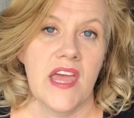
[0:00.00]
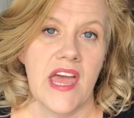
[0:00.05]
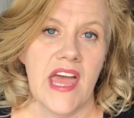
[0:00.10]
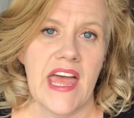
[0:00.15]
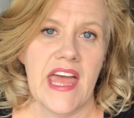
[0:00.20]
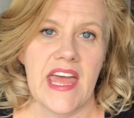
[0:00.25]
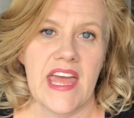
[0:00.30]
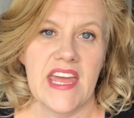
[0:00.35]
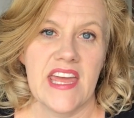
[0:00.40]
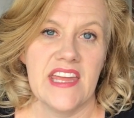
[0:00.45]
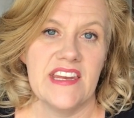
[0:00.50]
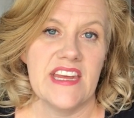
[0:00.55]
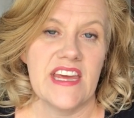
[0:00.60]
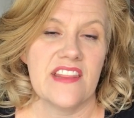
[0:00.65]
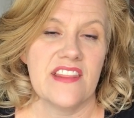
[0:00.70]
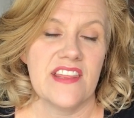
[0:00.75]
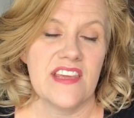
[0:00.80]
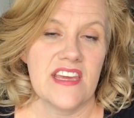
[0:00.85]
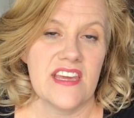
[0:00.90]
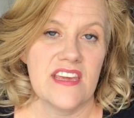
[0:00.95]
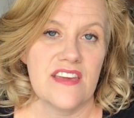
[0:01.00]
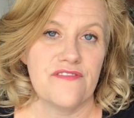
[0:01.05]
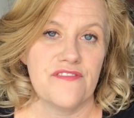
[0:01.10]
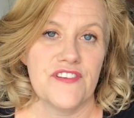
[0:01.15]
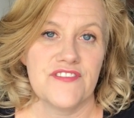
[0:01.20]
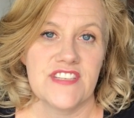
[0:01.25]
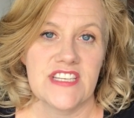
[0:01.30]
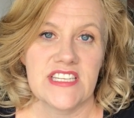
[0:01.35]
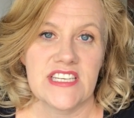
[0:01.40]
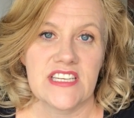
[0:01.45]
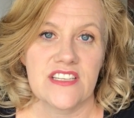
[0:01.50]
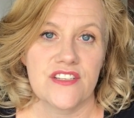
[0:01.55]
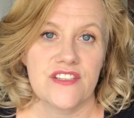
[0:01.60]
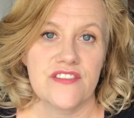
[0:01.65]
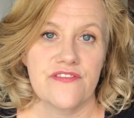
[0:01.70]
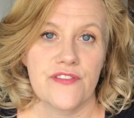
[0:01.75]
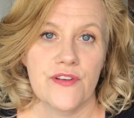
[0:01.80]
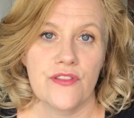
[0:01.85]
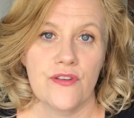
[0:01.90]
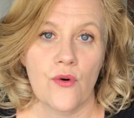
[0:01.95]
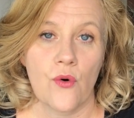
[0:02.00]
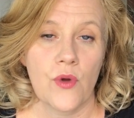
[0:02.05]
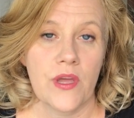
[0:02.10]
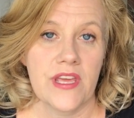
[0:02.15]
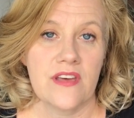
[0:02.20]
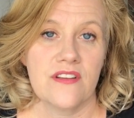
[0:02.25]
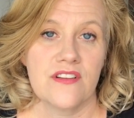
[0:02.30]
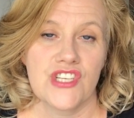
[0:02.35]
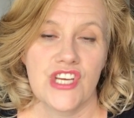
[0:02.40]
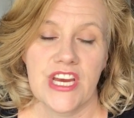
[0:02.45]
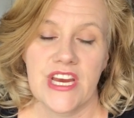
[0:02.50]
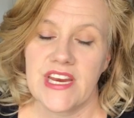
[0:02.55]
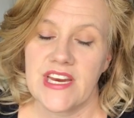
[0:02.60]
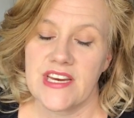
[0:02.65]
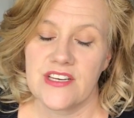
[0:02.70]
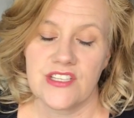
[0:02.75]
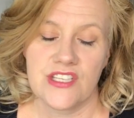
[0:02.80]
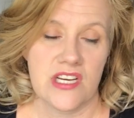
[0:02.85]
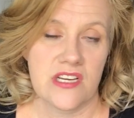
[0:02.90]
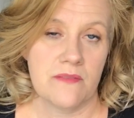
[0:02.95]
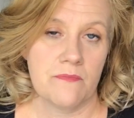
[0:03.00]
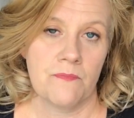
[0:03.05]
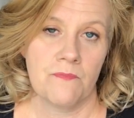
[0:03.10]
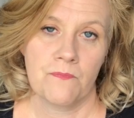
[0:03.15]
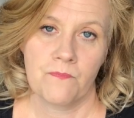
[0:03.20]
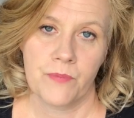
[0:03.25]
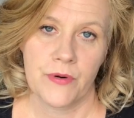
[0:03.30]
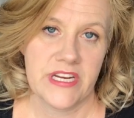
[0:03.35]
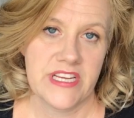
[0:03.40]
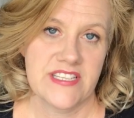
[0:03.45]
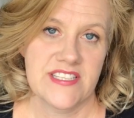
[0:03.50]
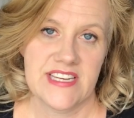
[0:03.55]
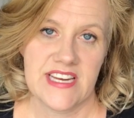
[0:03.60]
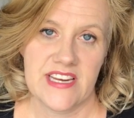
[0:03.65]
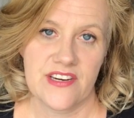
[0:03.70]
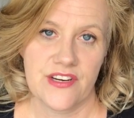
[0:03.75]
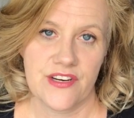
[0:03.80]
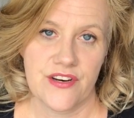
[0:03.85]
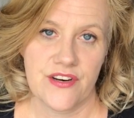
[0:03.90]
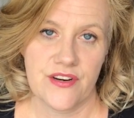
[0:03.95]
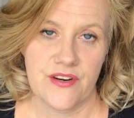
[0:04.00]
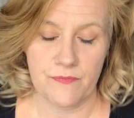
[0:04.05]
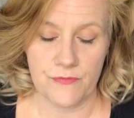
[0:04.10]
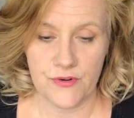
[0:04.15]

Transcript: And the $50 for the oil change pretty standard.